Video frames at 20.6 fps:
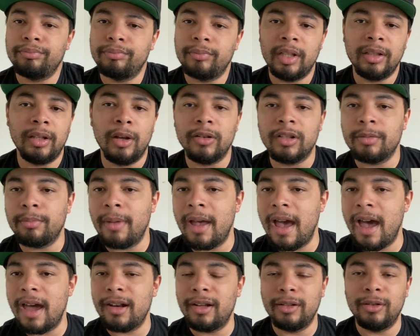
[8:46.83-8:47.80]
It doesn't
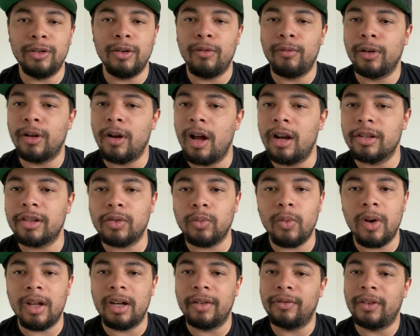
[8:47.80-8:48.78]
matter, regardless of
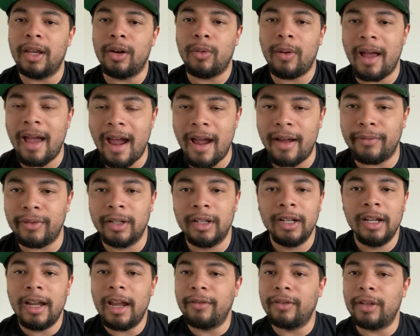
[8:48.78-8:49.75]
what, if they don't have
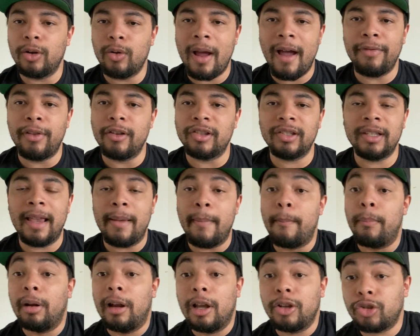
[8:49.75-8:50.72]
the same
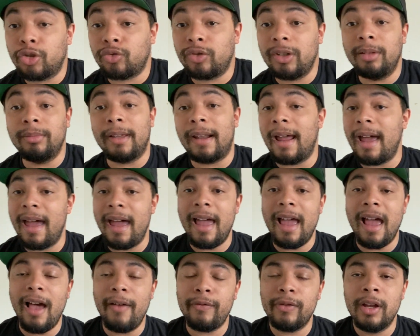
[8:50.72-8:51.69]
bloodstream that I
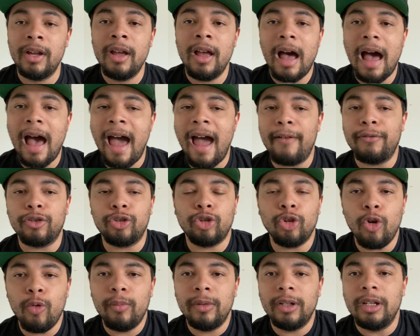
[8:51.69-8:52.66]
have
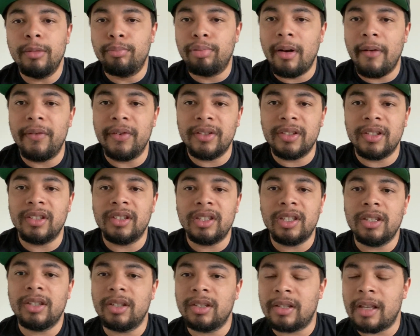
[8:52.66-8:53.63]
so many brothers and
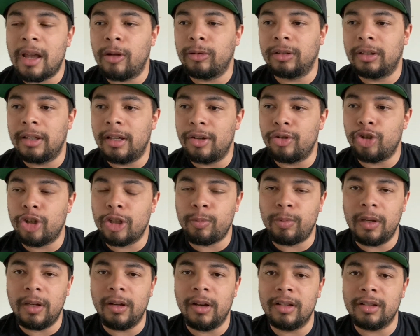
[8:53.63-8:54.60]
sisters out there, just
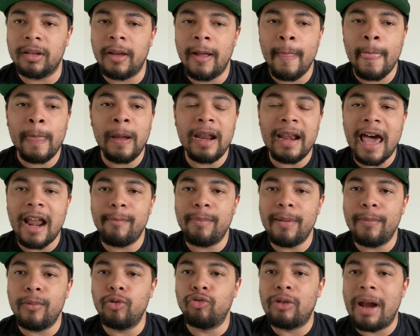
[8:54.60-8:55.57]
because a lot of
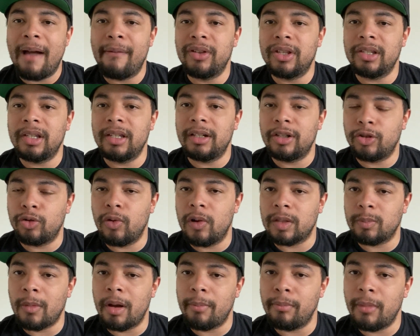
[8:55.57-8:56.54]
people gravitated
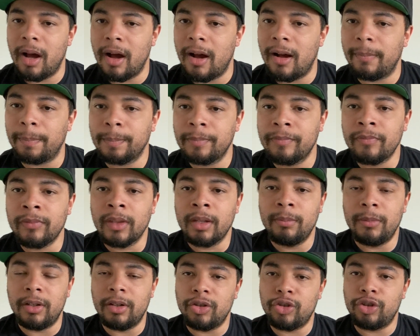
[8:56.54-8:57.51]
towards my mom,
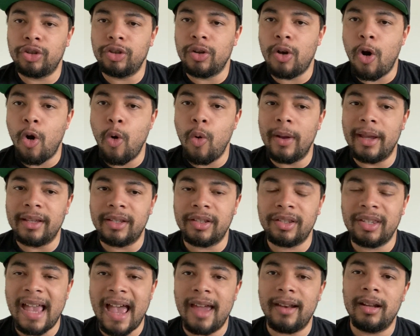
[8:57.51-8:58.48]
because she always
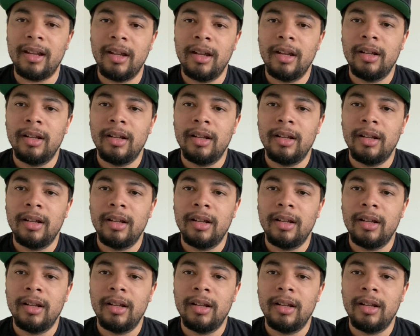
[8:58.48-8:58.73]
sat